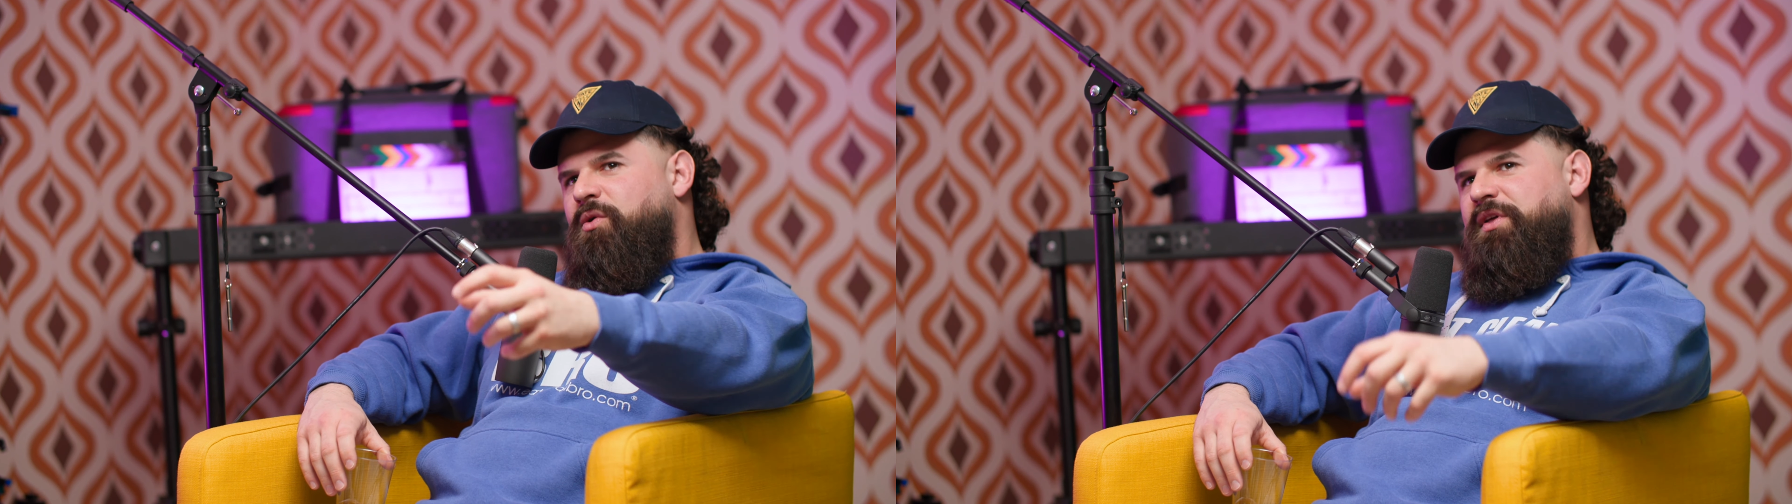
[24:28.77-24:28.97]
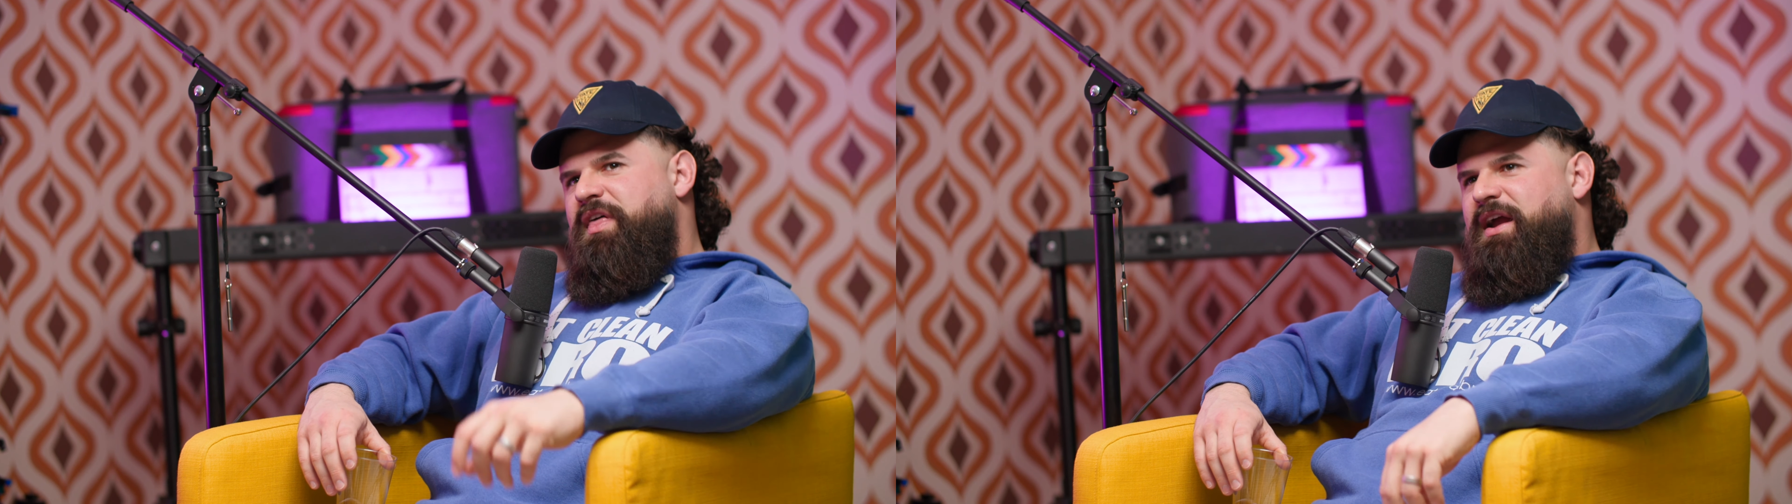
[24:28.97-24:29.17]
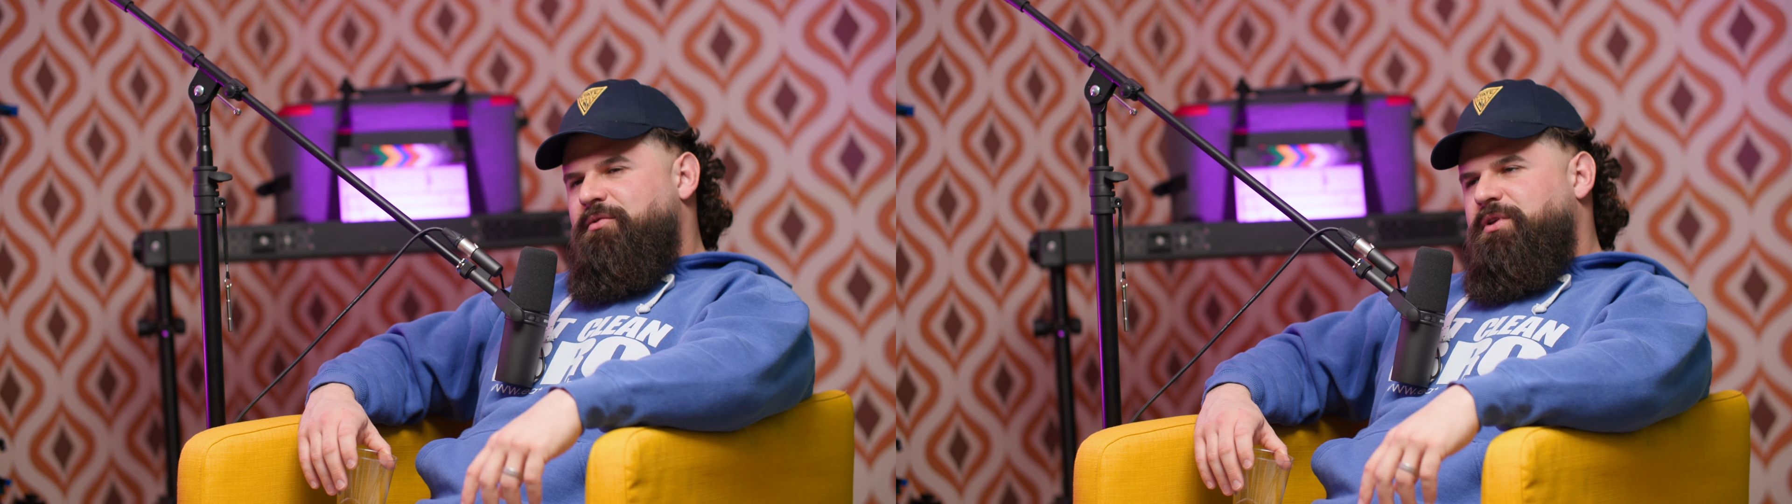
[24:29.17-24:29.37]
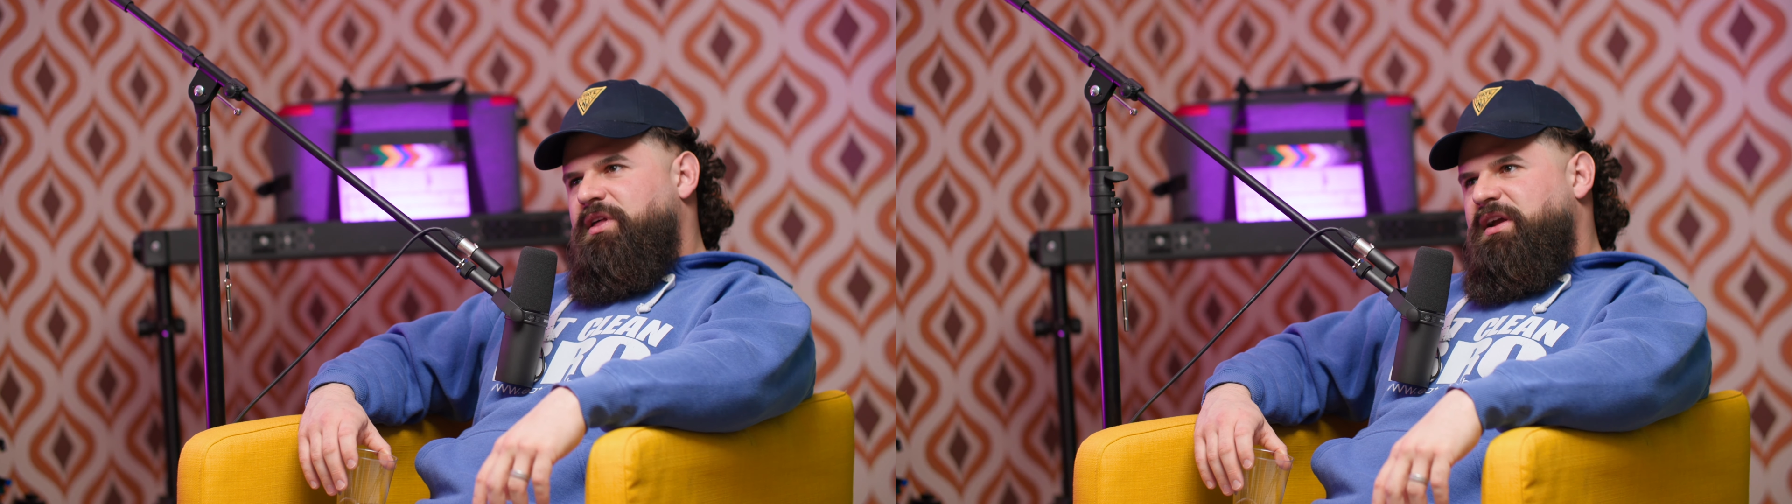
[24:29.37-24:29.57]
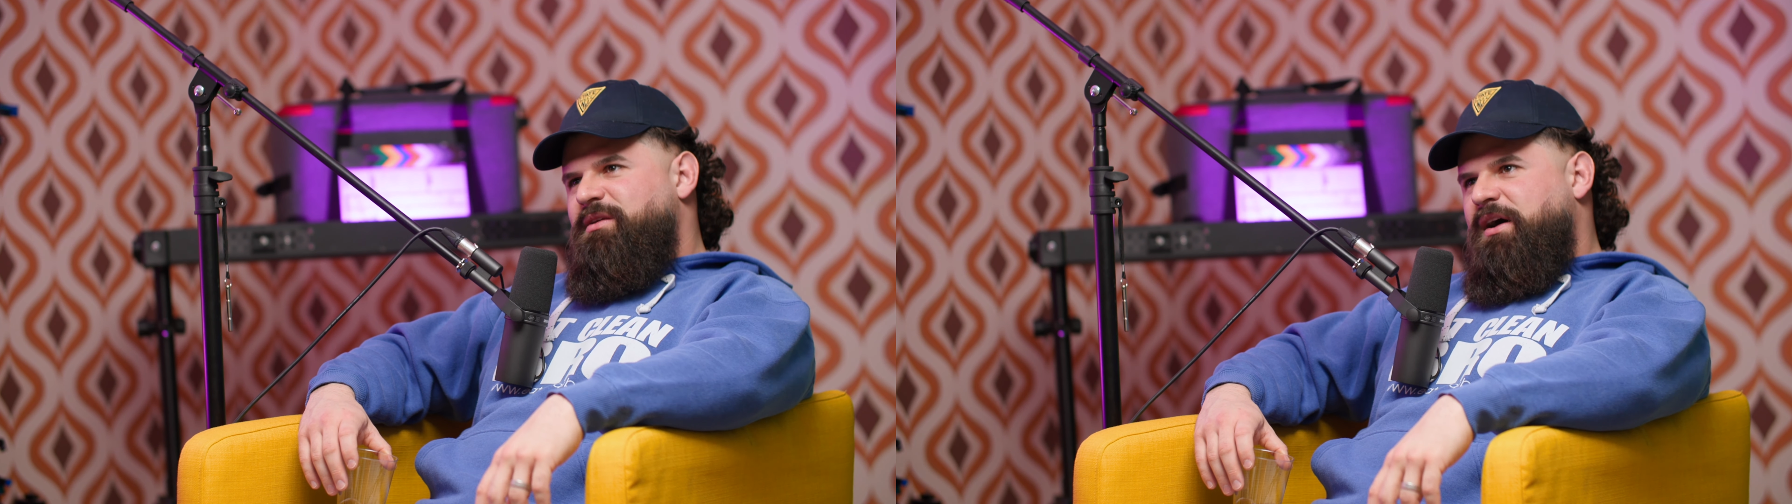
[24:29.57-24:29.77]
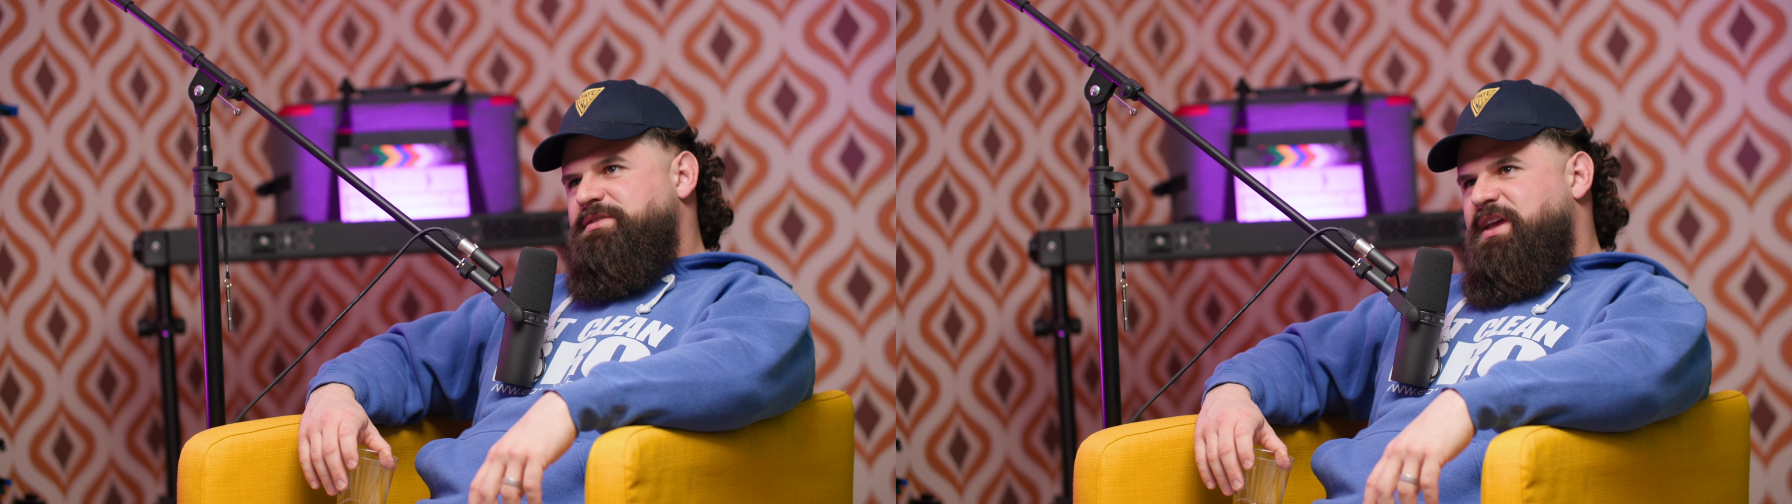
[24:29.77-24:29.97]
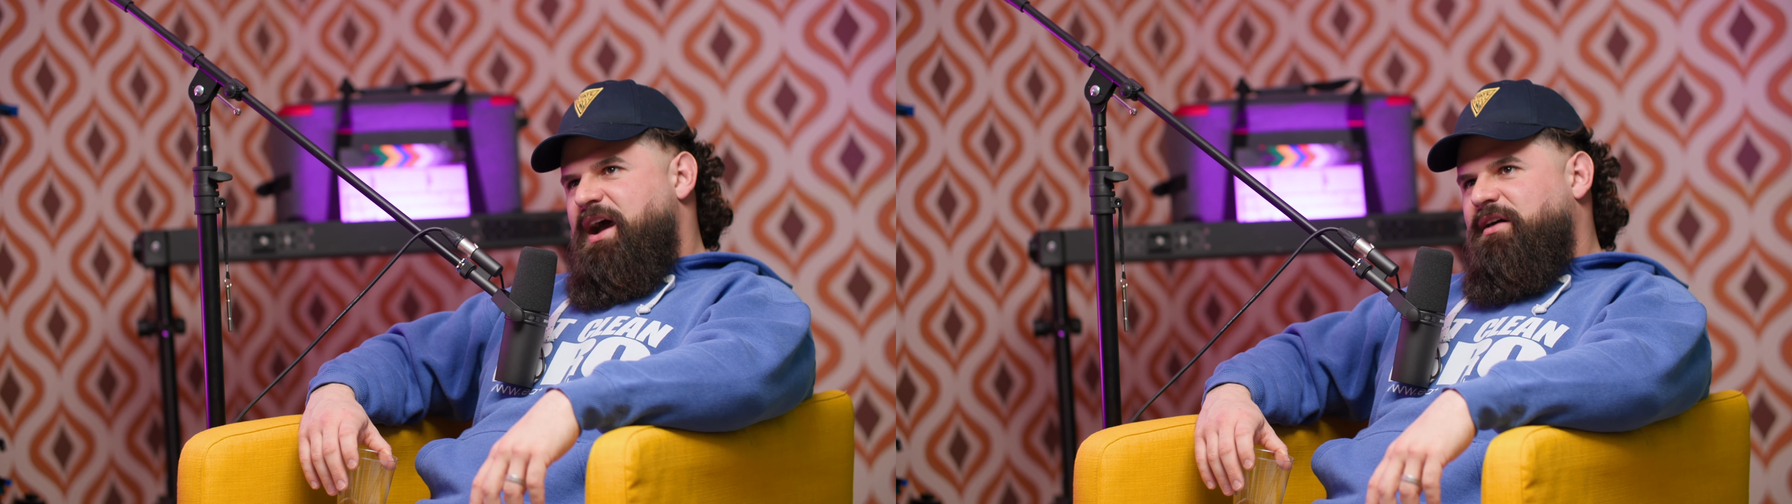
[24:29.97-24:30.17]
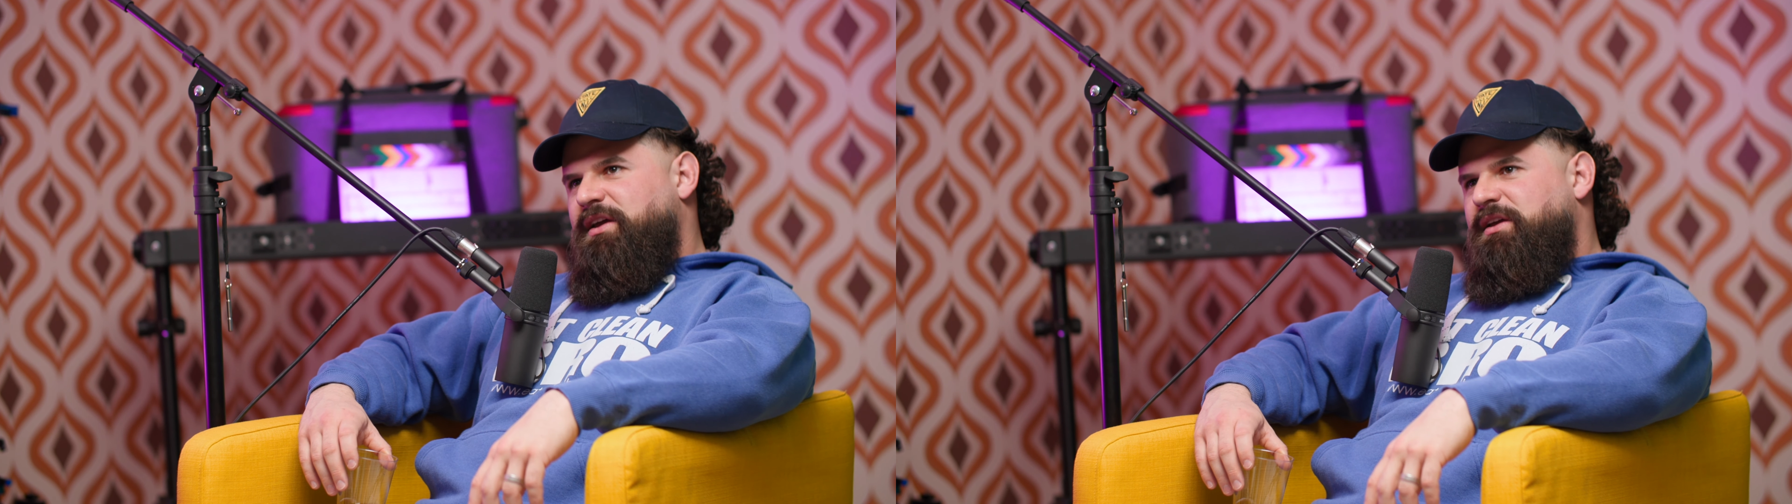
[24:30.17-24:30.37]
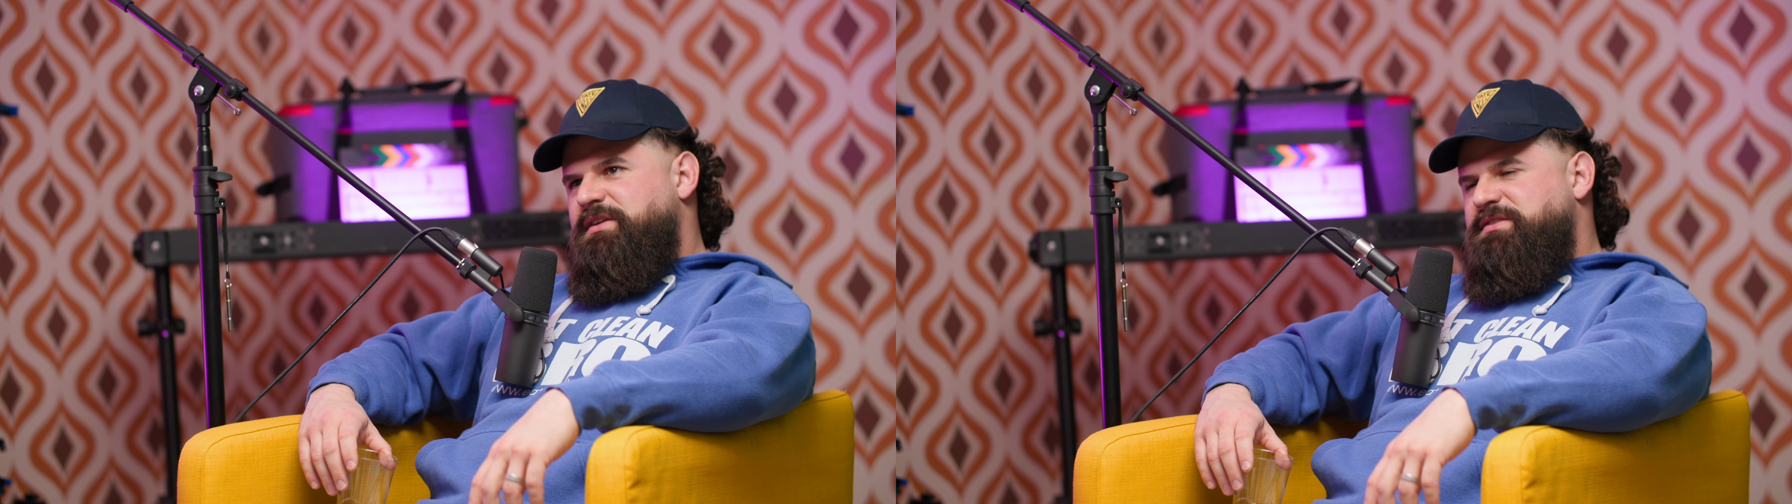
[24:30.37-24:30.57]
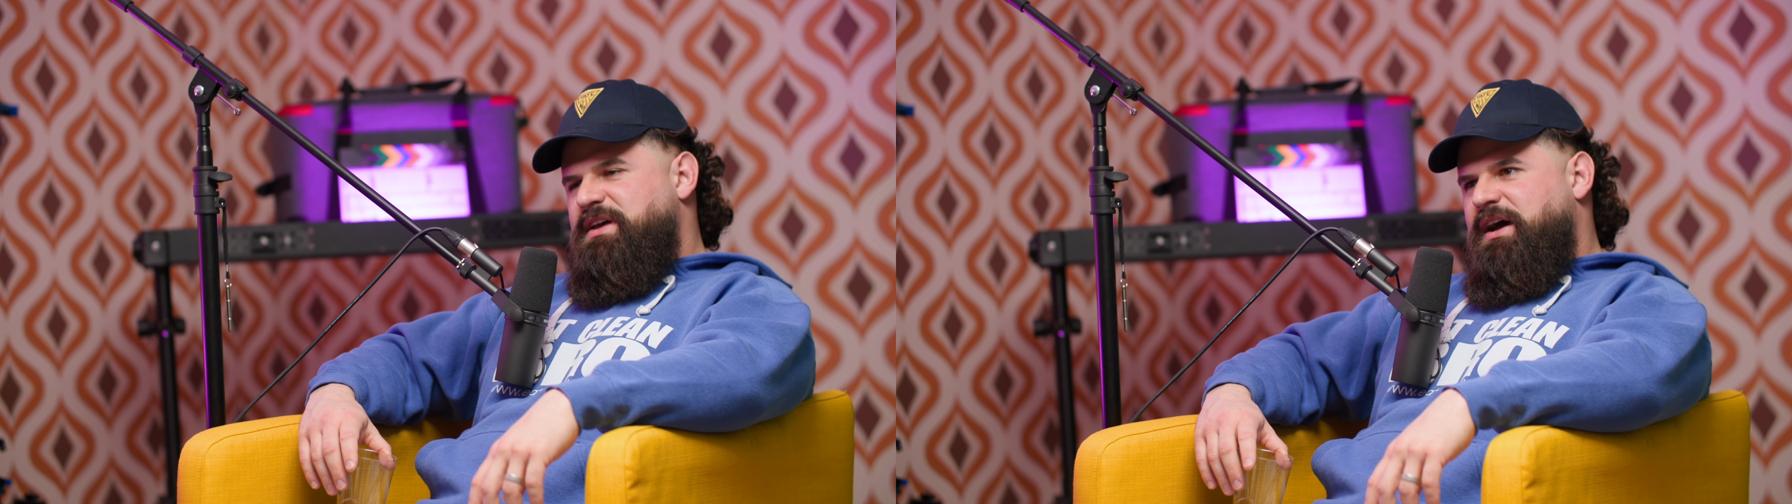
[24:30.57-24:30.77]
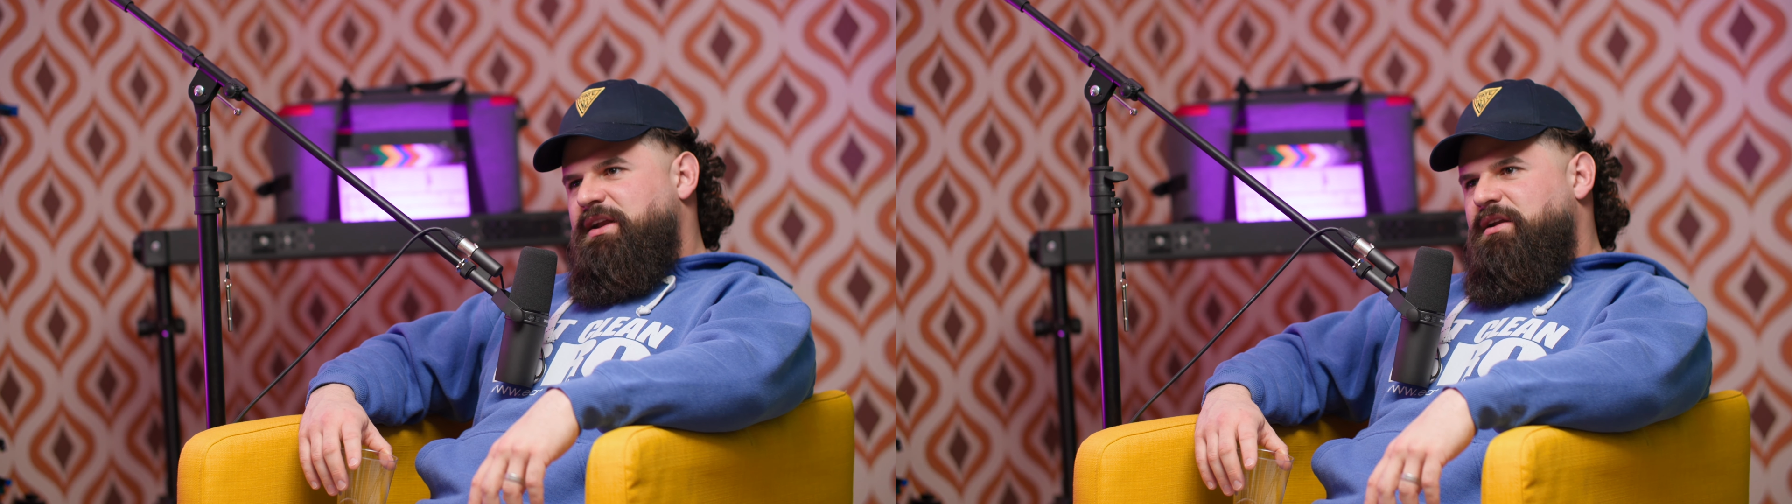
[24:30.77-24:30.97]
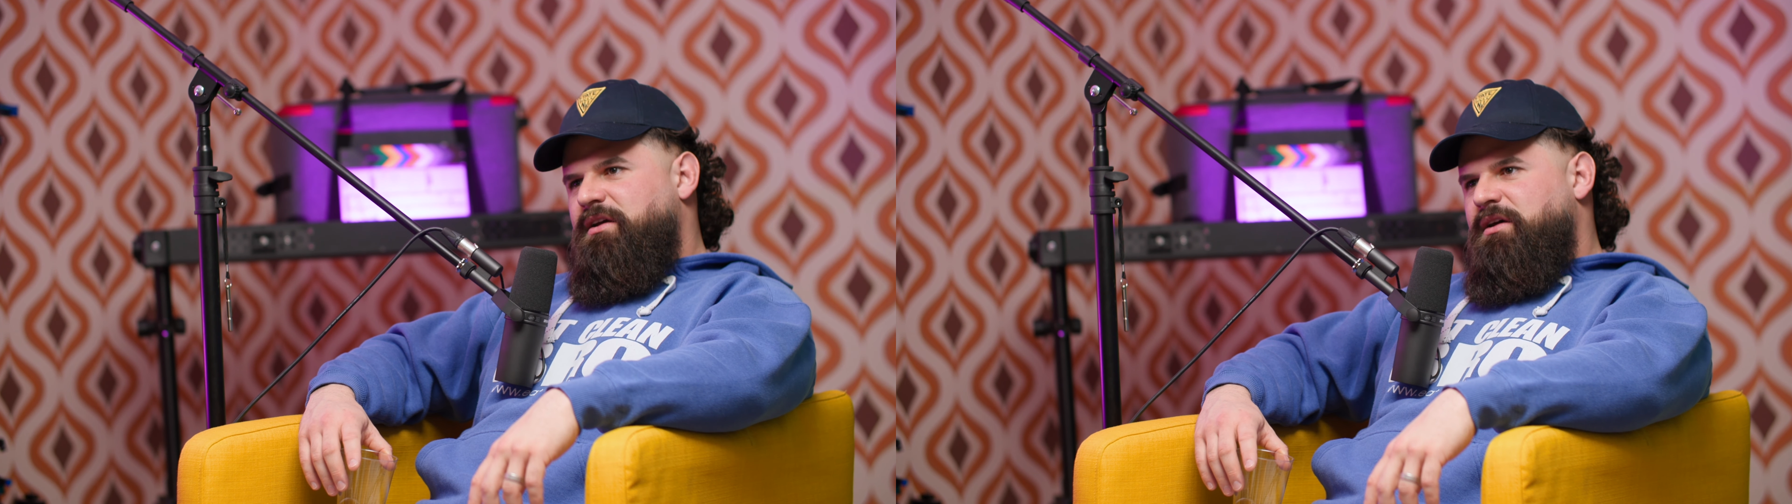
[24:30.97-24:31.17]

one thing I really liked about Scally is that